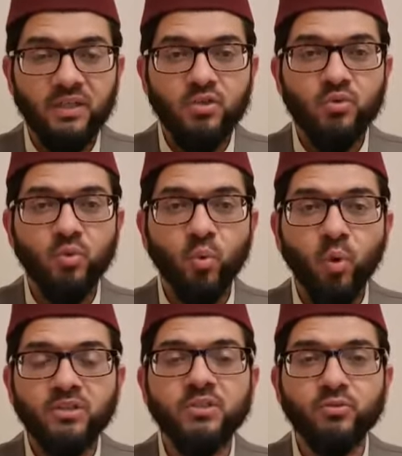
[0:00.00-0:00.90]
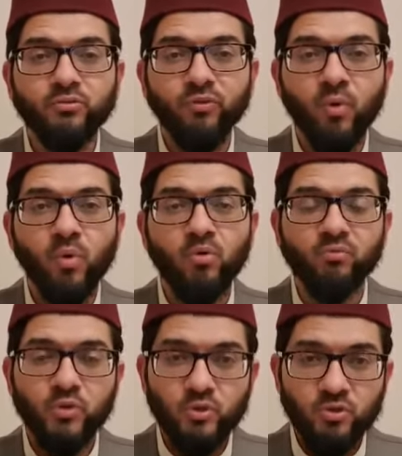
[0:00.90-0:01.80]
So 3:45,
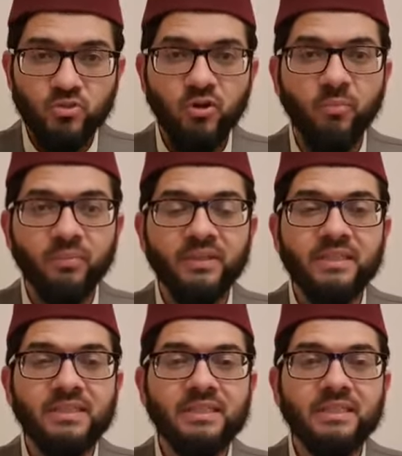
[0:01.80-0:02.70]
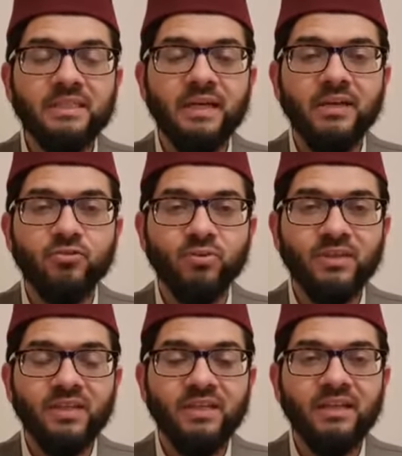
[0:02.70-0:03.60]
we should stop eating and
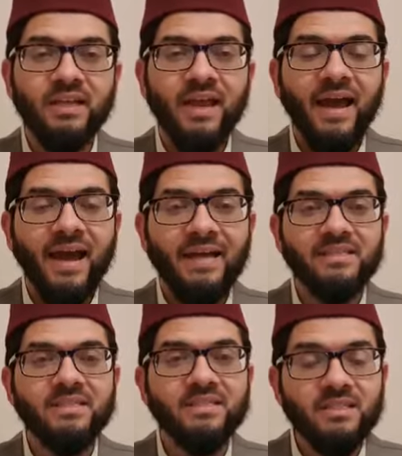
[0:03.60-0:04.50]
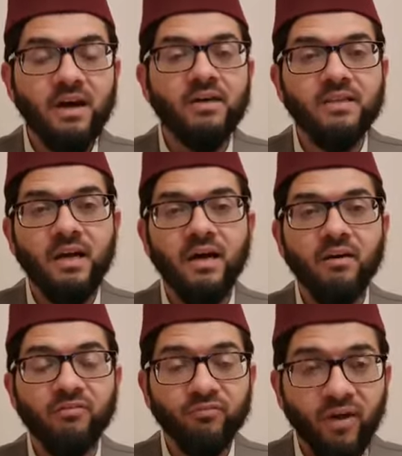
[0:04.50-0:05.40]
drinking and start
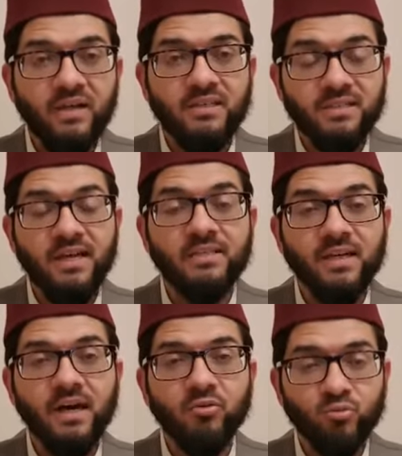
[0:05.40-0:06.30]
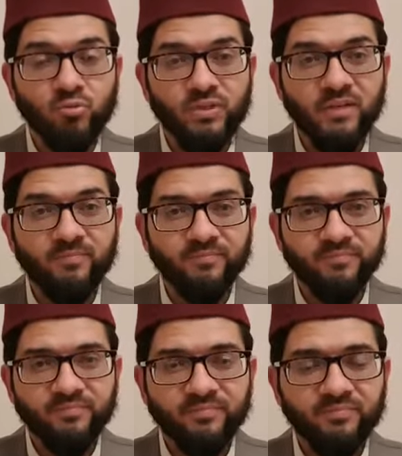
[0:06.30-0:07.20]
our fast, start our roza.
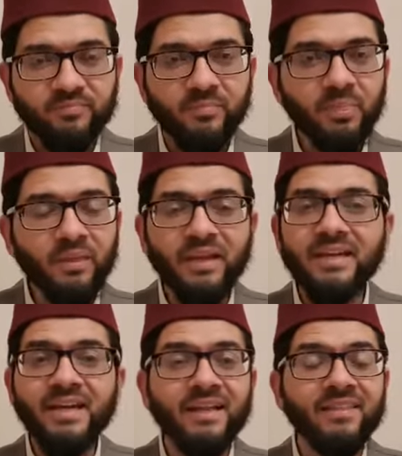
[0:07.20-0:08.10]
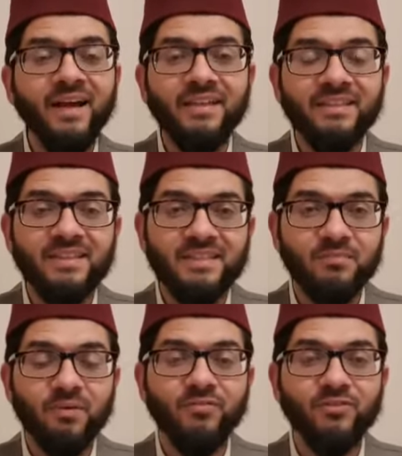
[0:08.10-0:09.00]
In another hadith, the Prophet